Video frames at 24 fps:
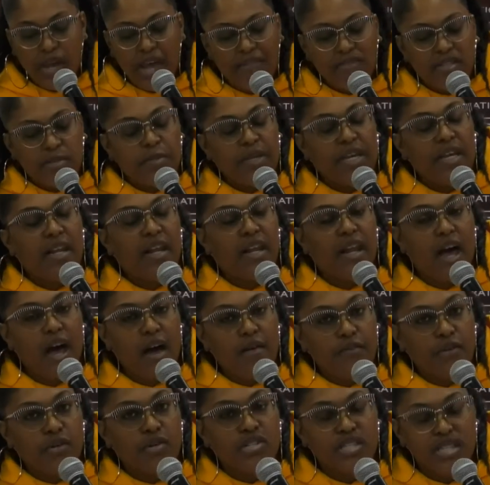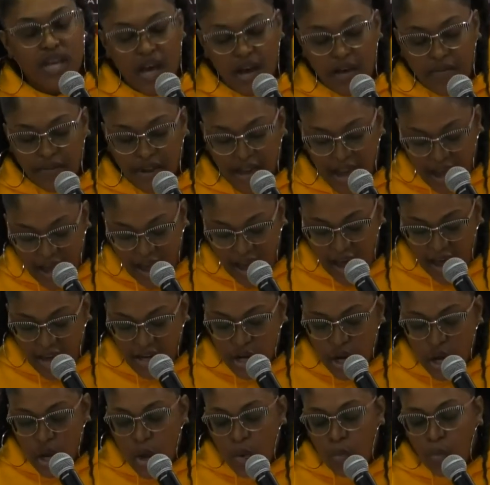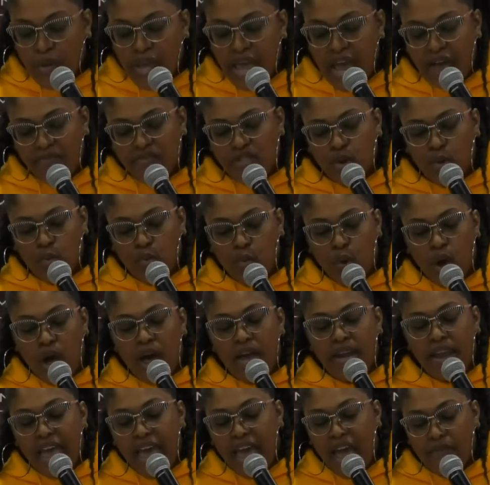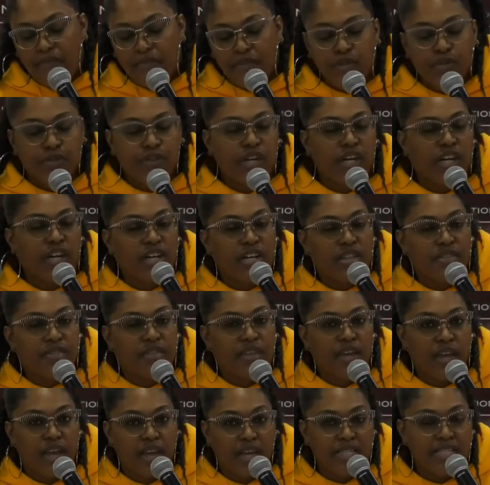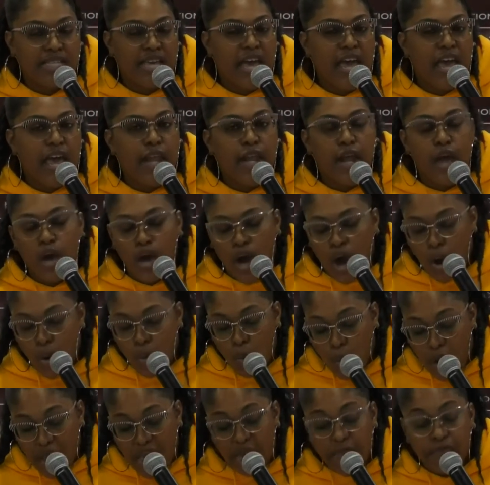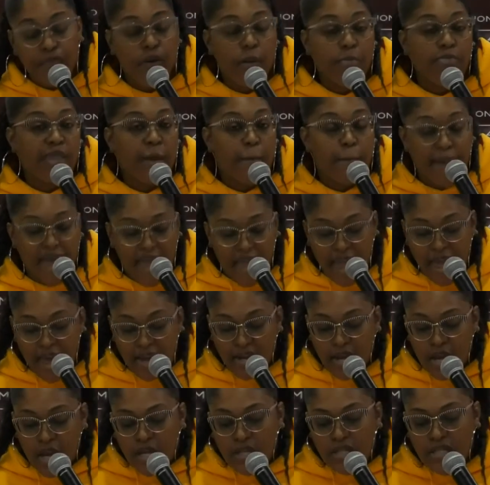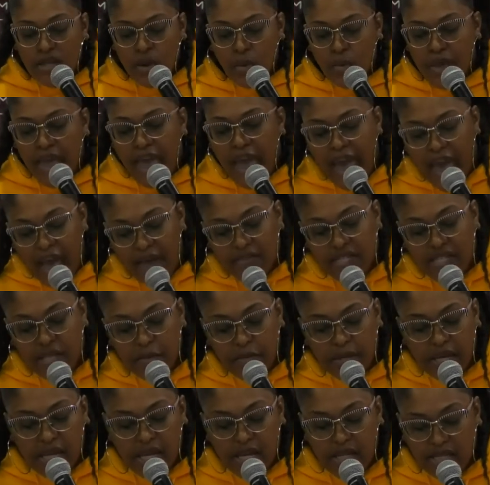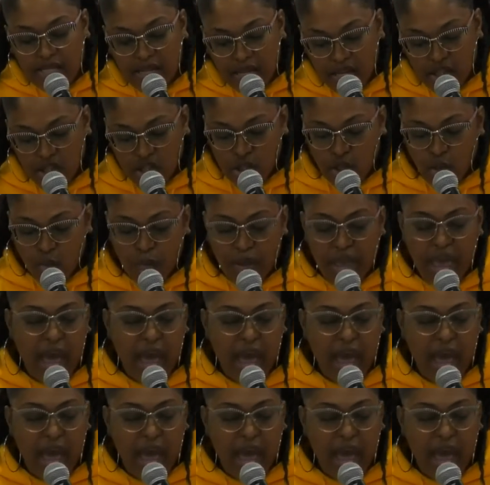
We have to be lovers of God. We have to run after the good things and away from the bad. So we have to be intentional.